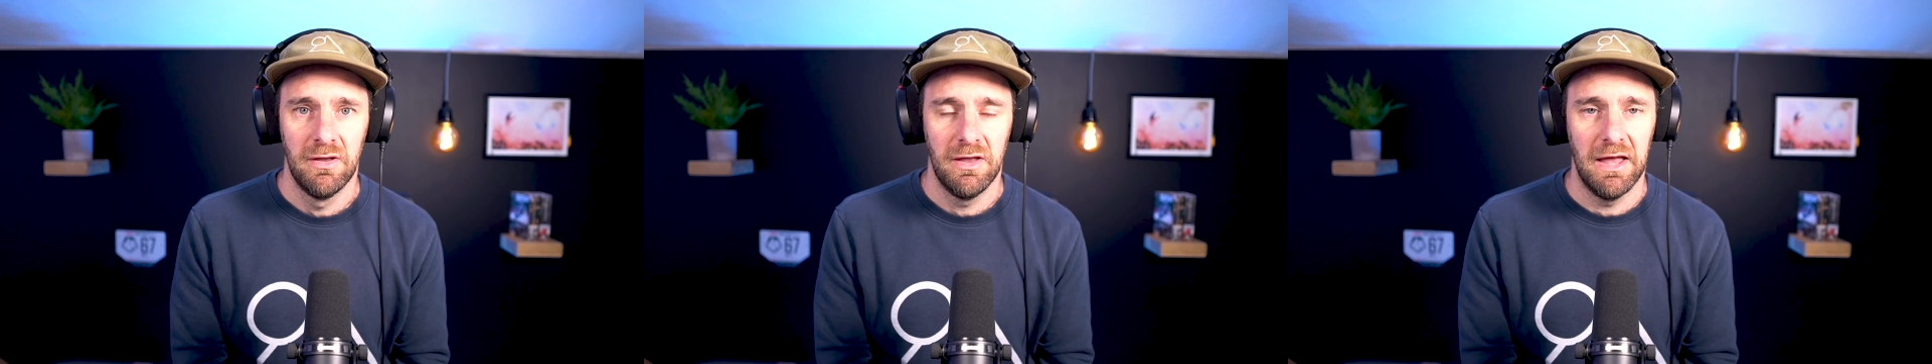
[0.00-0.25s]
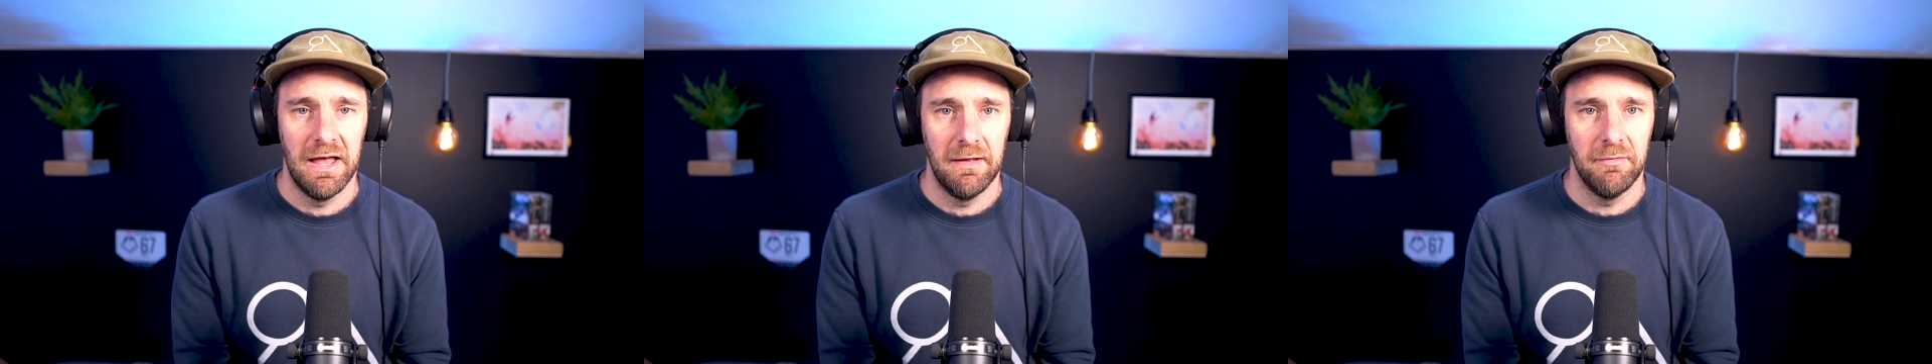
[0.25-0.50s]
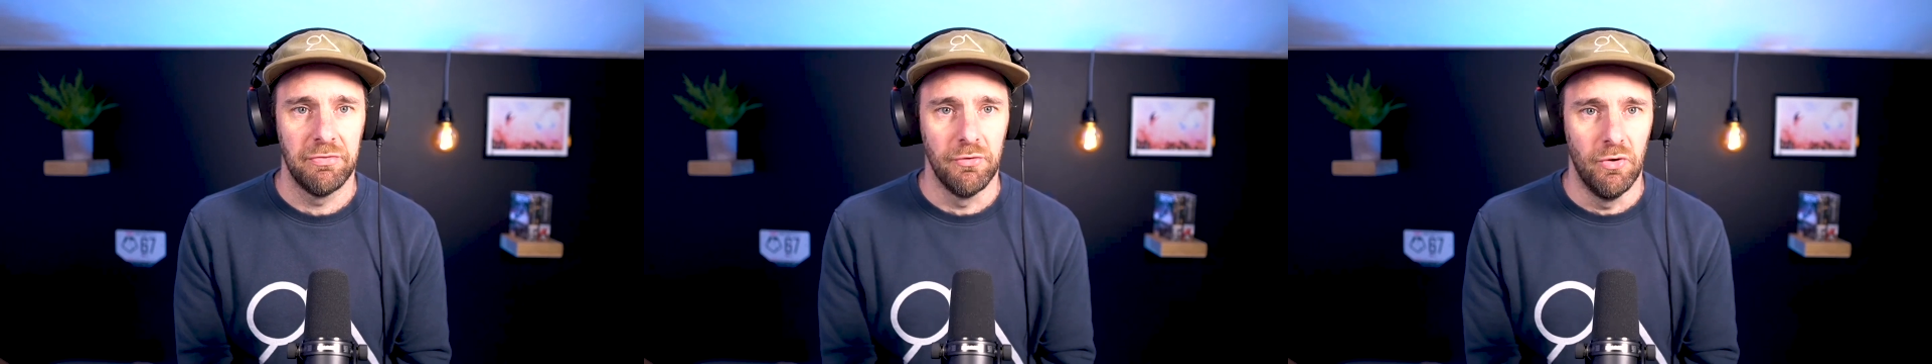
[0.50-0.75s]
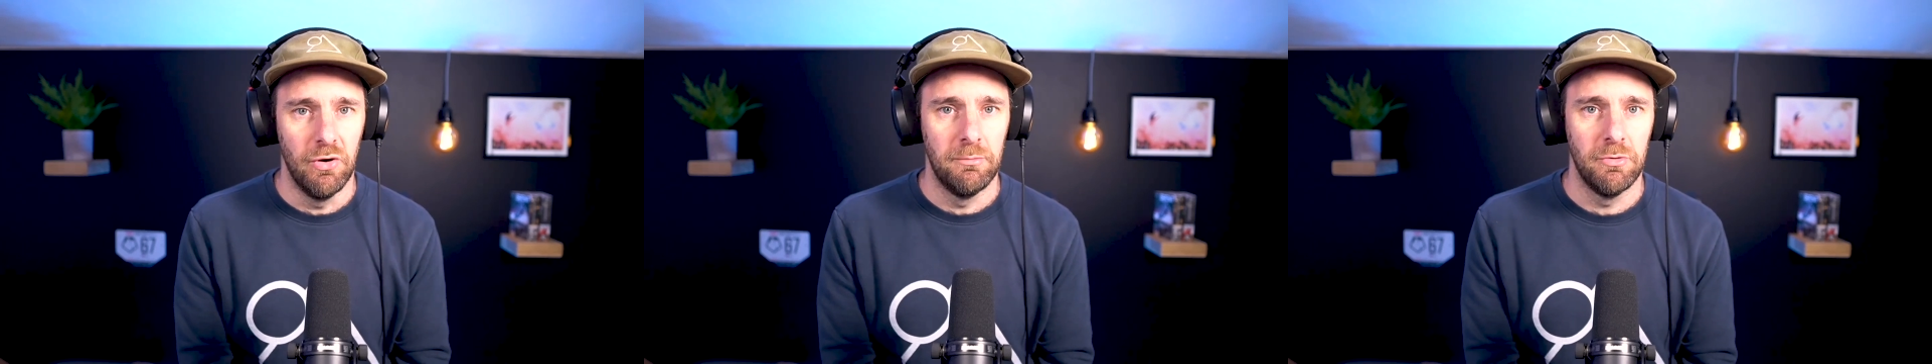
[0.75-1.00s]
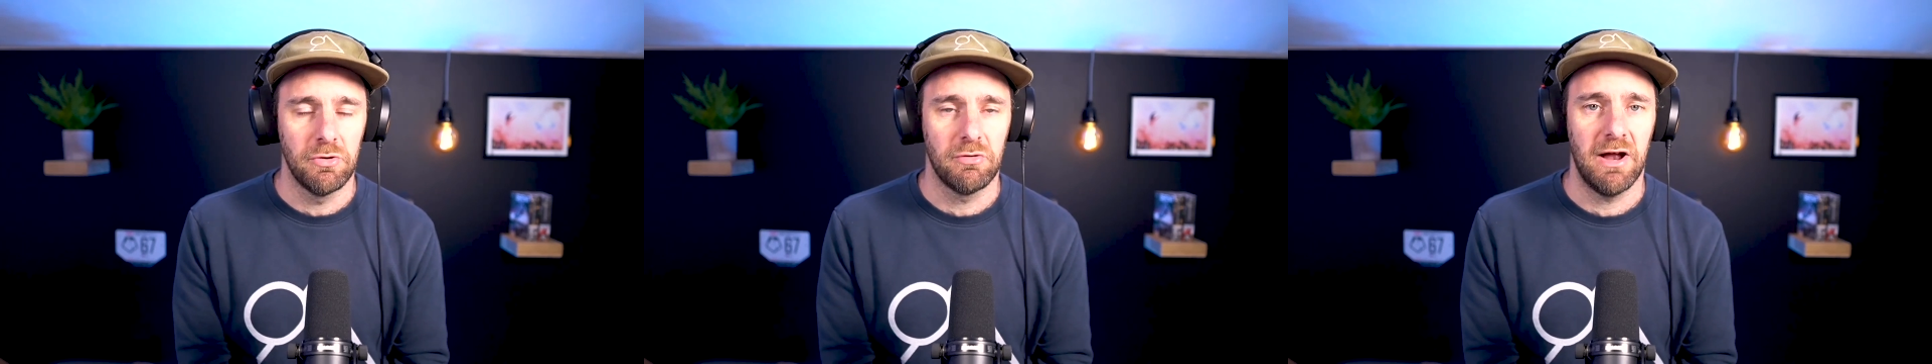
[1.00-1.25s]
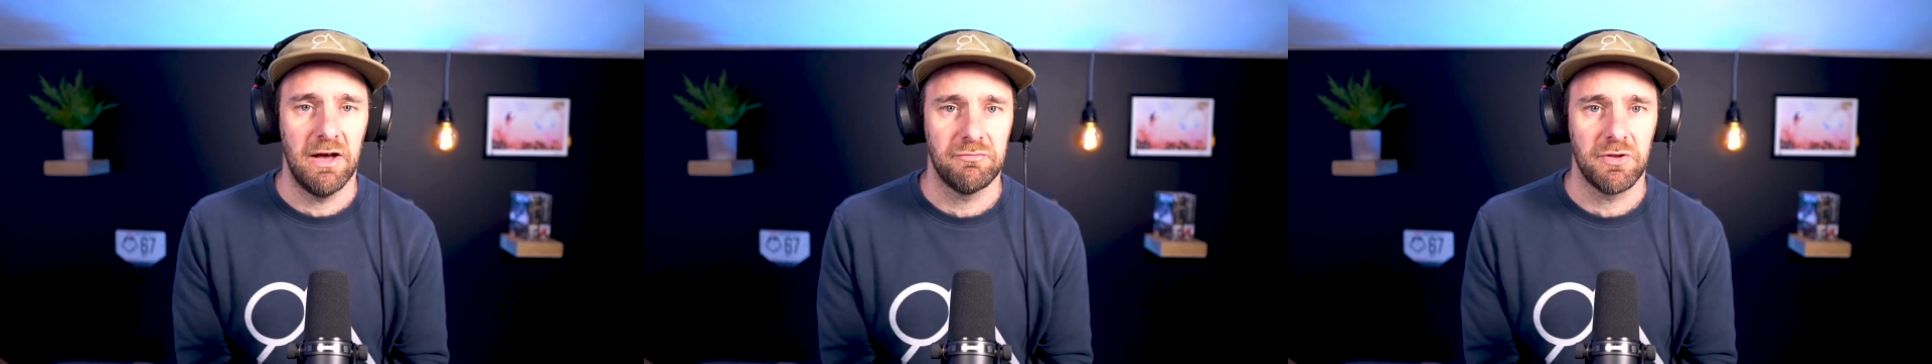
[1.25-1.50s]
thought and more
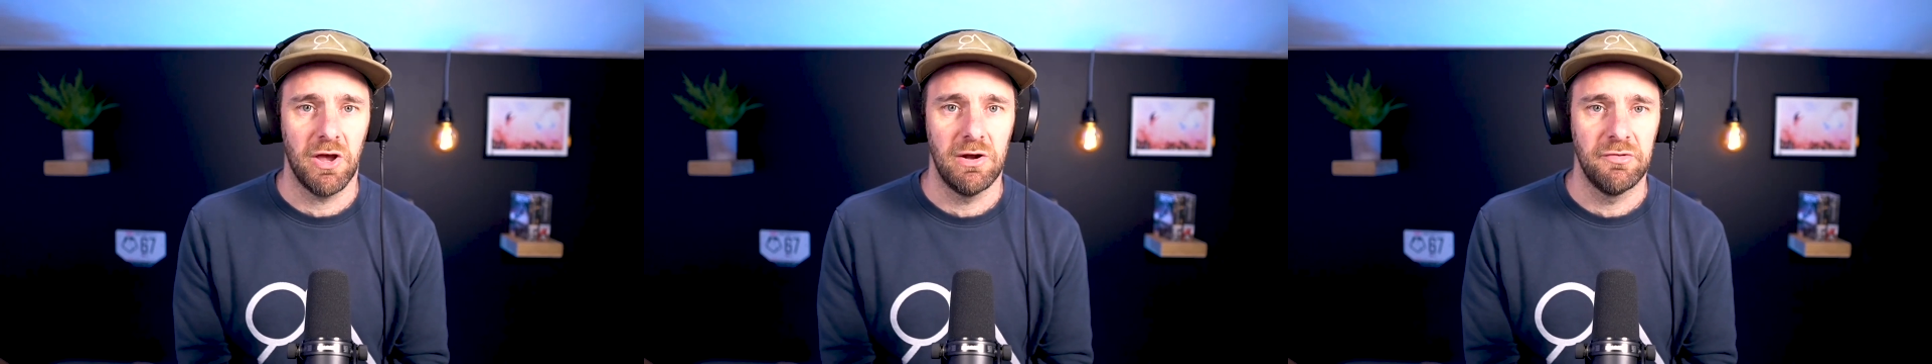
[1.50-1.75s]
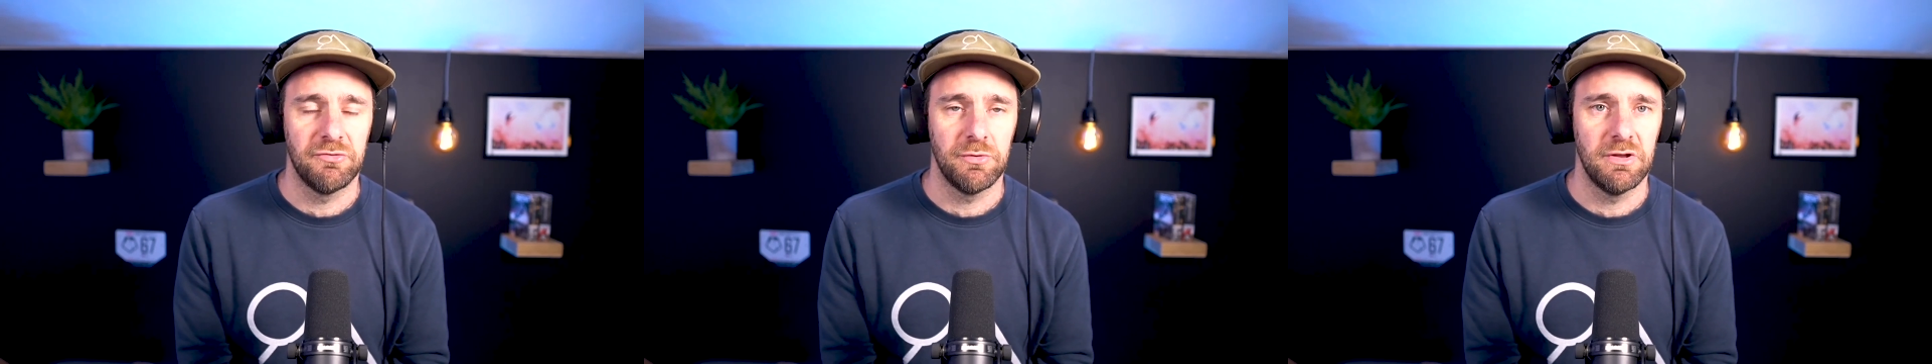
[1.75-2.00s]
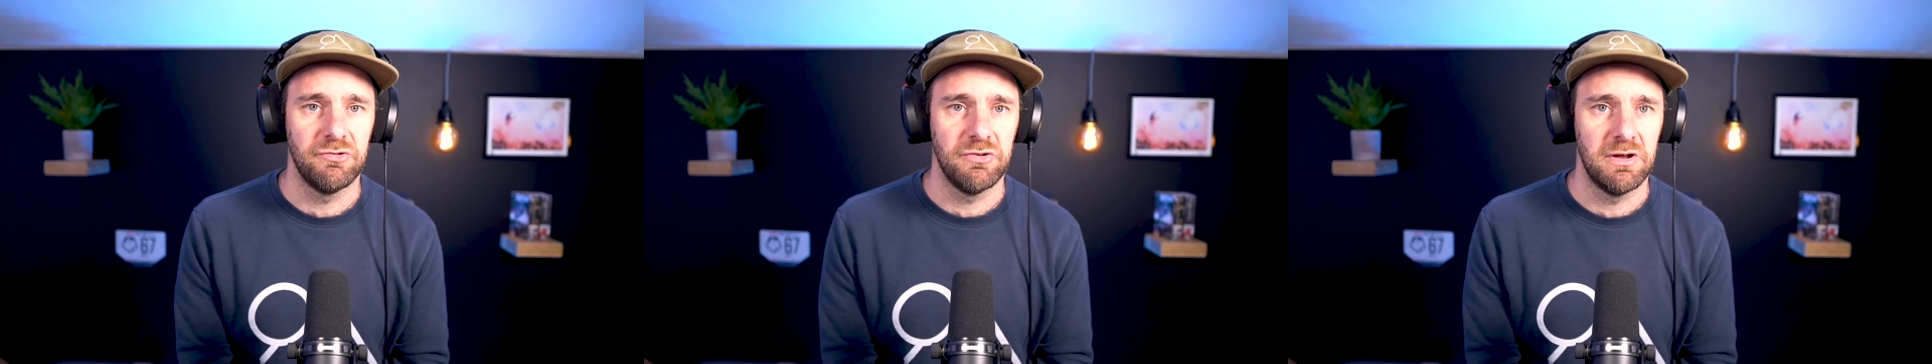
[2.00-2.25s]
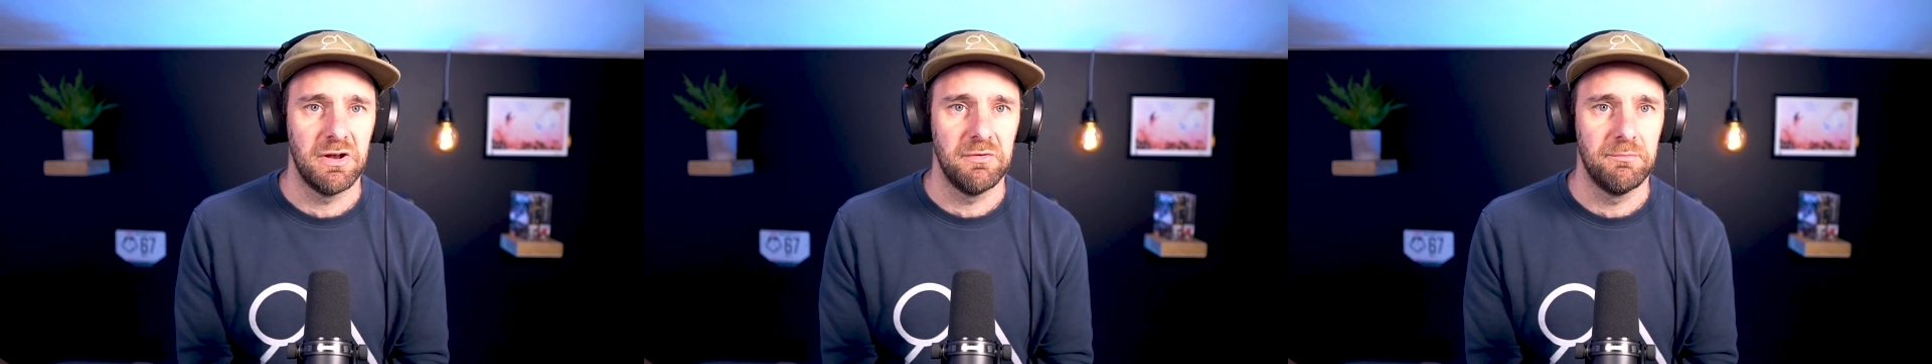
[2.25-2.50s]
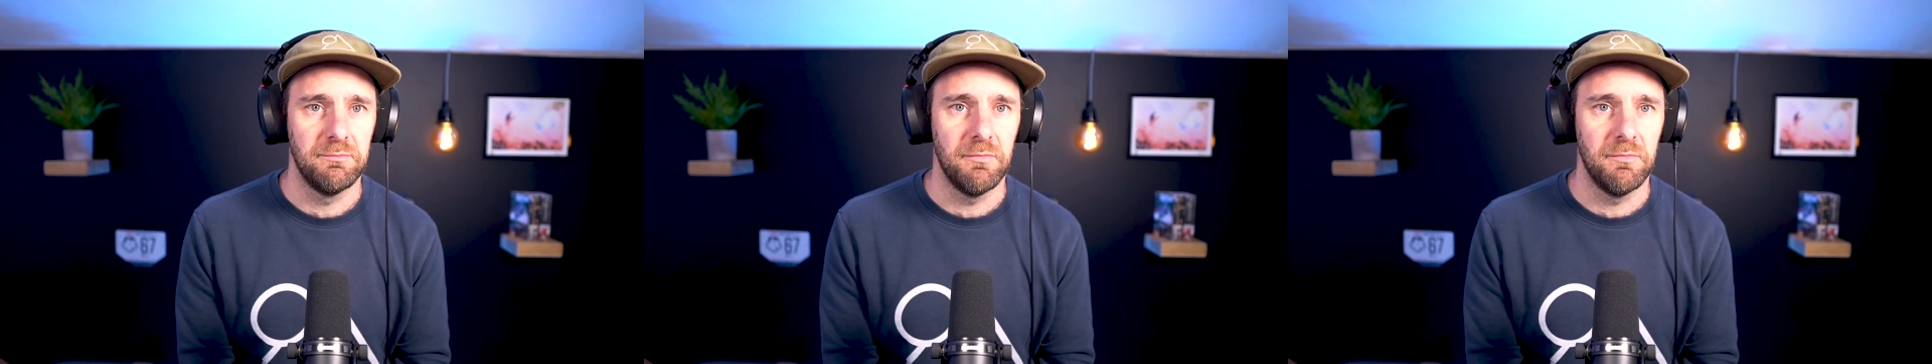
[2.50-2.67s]
graft going into it this year, and